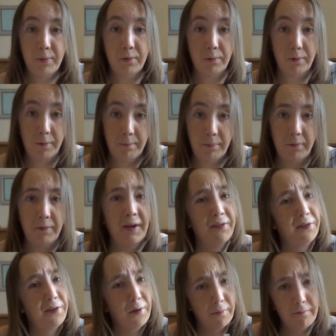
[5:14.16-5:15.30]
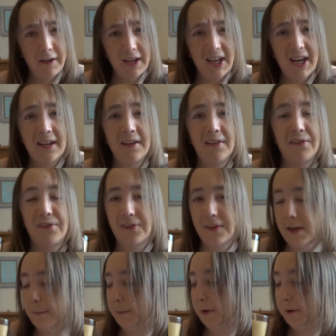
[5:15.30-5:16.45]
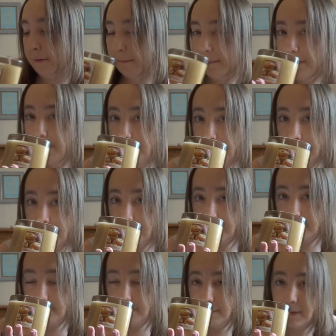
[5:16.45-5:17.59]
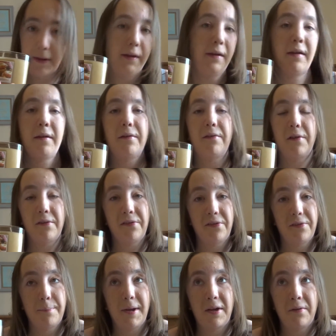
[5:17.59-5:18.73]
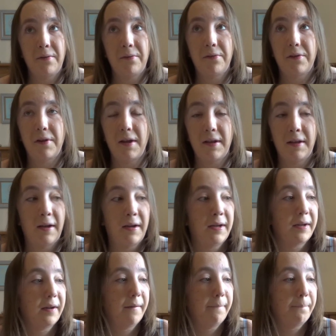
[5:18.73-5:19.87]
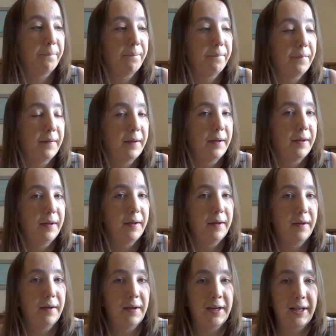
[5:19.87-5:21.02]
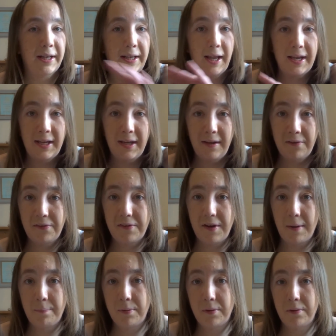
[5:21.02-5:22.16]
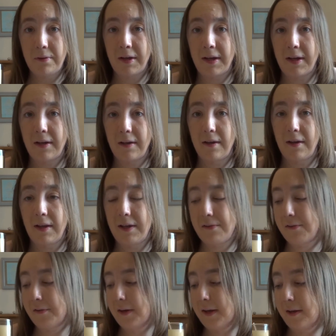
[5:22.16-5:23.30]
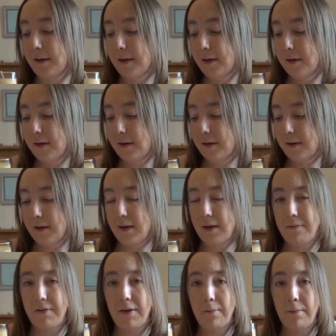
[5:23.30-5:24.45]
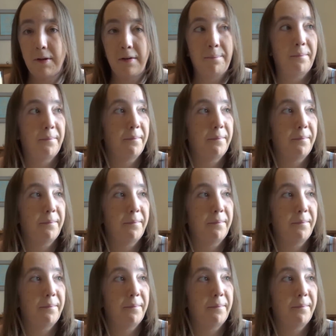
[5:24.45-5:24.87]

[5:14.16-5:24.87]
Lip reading: crumble. There's not really any cinnamon. It just smells kind of like glazed apple, like literally if you were